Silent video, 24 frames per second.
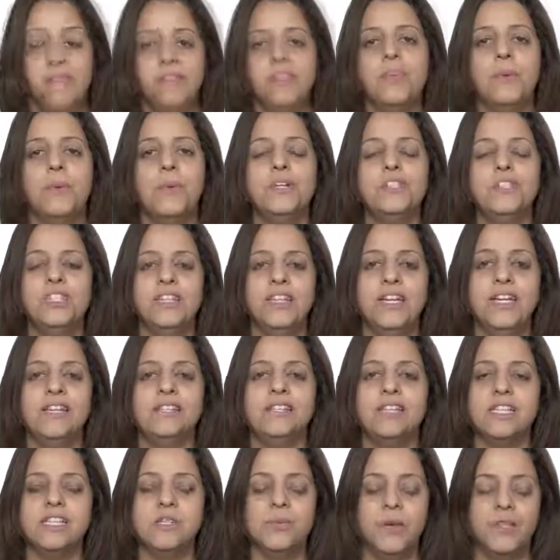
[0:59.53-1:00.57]
The question here
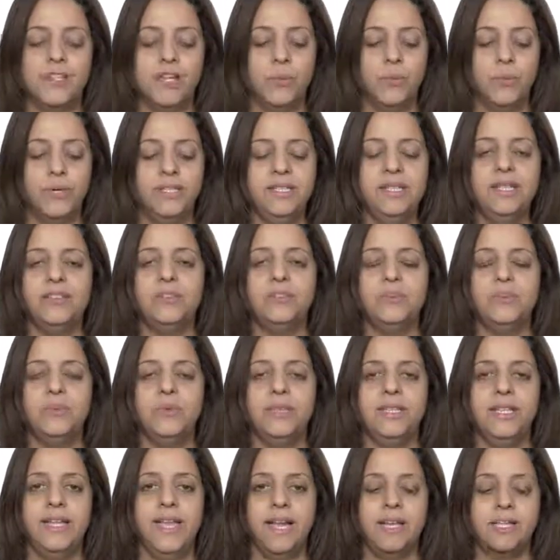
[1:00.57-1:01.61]
is whether we need to
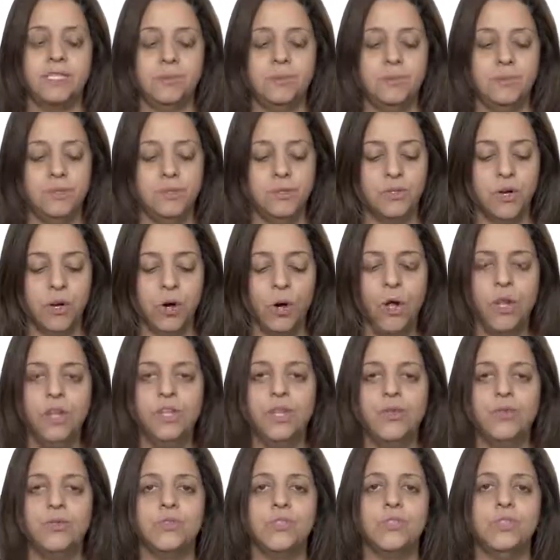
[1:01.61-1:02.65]
really explore all
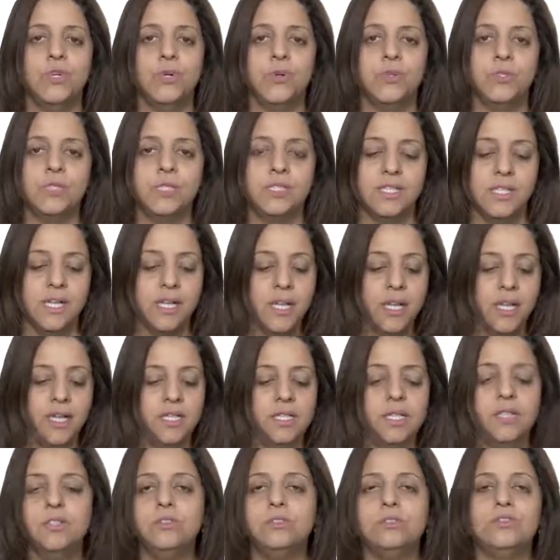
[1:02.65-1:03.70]
those nodes in
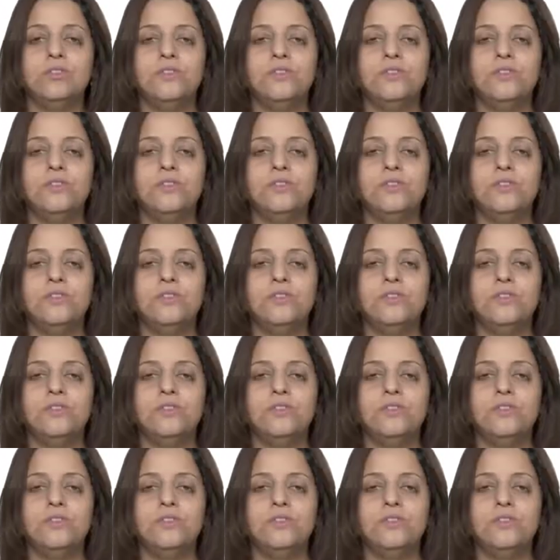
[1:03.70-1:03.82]
order to